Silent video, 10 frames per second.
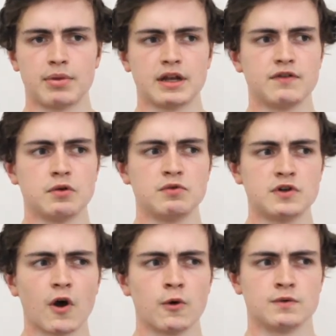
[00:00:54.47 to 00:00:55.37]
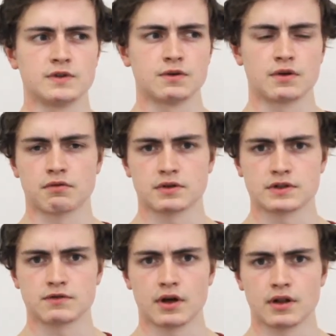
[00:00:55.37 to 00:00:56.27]
But if you don't, you're going to
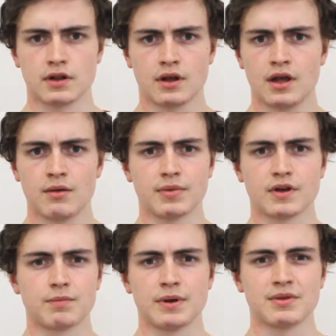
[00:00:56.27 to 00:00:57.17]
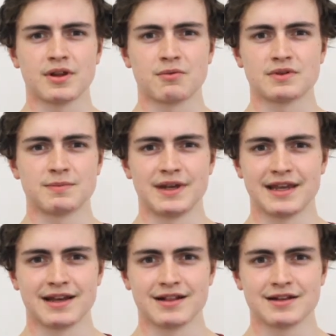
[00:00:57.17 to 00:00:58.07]
struggle, because people don't
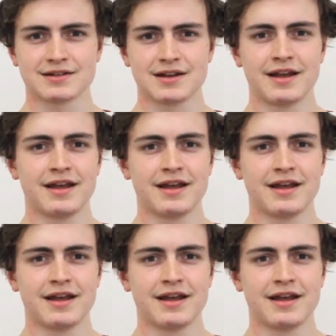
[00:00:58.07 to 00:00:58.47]
speak English.